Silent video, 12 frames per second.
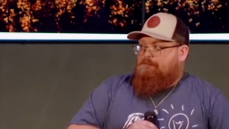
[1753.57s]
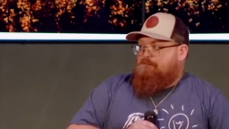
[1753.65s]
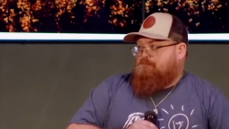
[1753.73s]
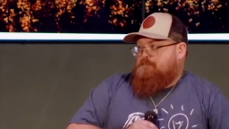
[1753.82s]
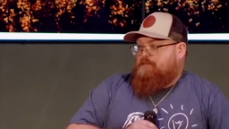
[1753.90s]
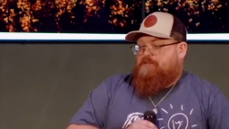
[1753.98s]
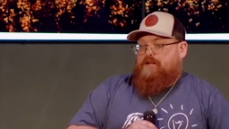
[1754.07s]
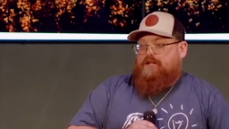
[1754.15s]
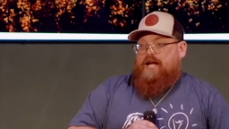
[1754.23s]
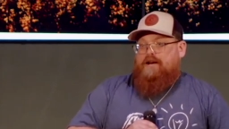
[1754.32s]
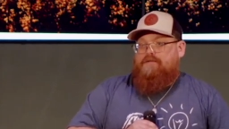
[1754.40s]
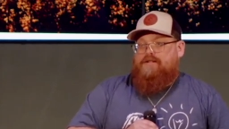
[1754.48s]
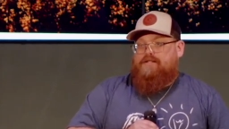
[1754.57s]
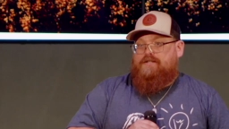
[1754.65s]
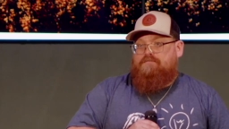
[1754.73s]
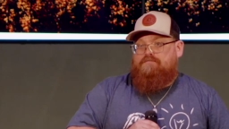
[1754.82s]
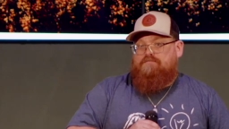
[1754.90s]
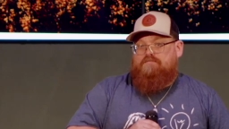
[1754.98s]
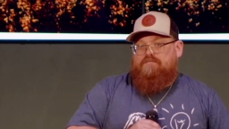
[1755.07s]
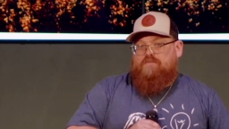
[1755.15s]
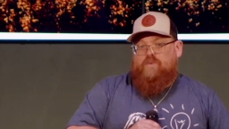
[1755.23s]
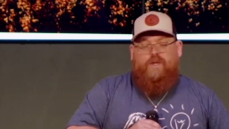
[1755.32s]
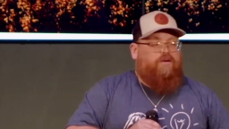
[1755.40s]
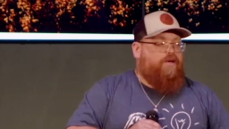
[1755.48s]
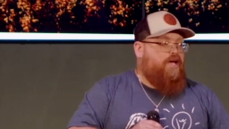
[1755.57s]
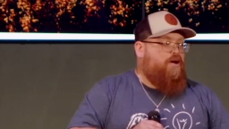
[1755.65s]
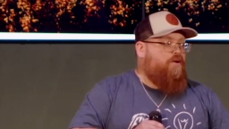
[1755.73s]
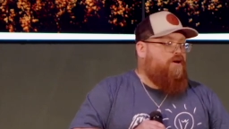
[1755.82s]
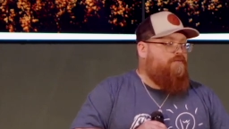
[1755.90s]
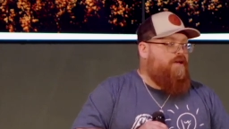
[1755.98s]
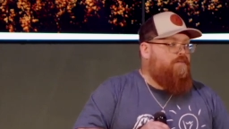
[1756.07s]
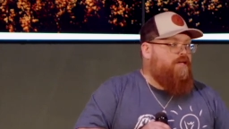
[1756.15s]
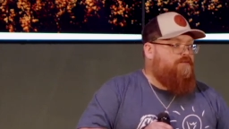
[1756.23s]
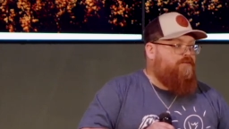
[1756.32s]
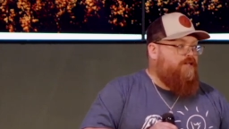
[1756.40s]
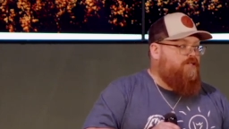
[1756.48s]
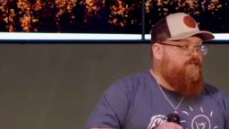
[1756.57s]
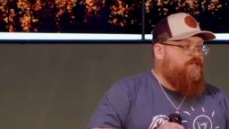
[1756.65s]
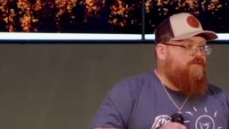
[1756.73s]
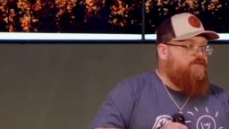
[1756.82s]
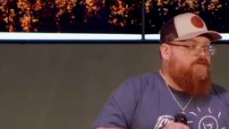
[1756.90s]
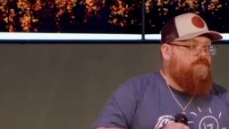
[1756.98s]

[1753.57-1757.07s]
And for a lot of us, we don't care what our family and friends choose.